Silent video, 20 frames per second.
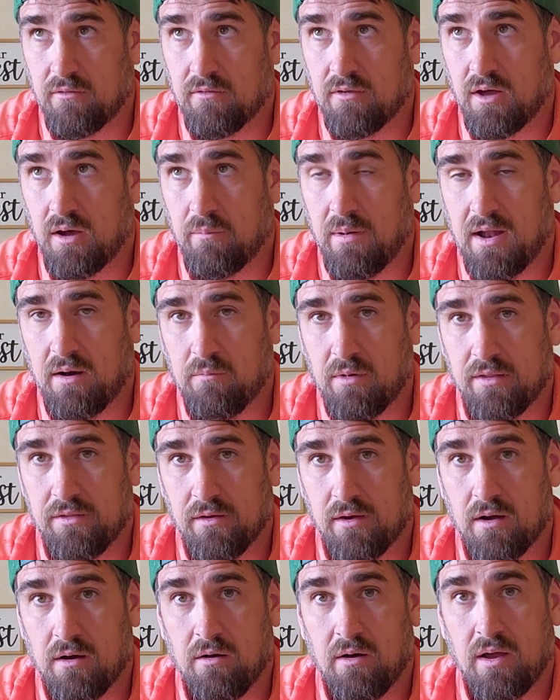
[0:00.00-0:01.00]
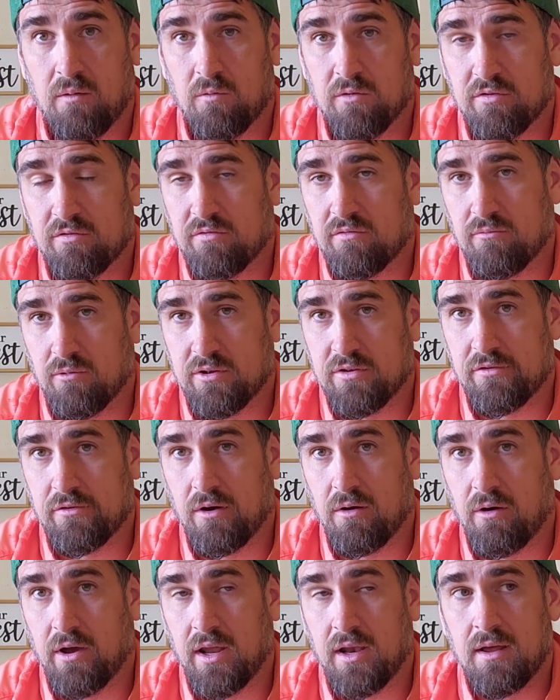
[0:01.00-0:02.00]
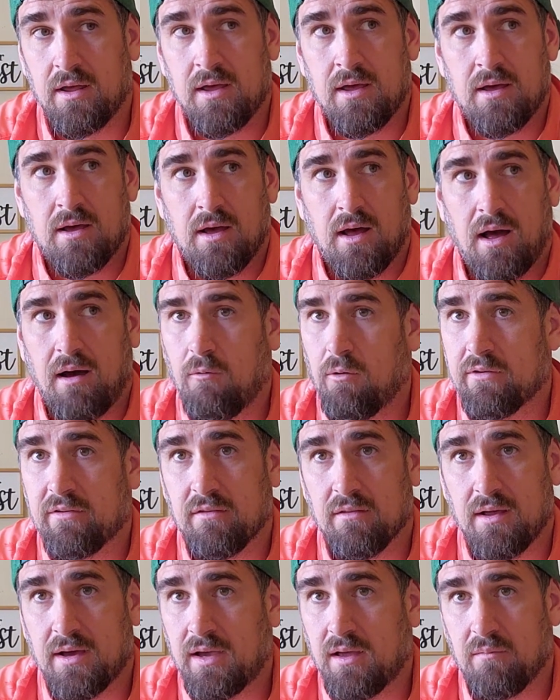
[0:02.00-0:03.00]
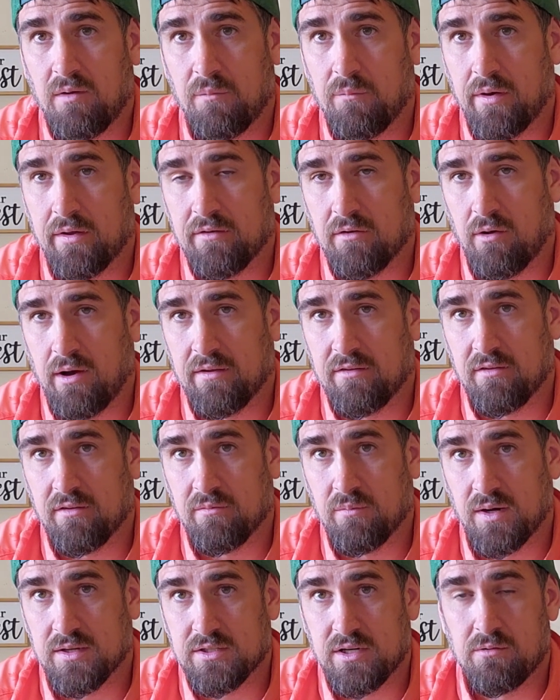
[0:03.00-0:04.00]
about a month ago and was throwing, I wasn't liking my Buzz OS as much.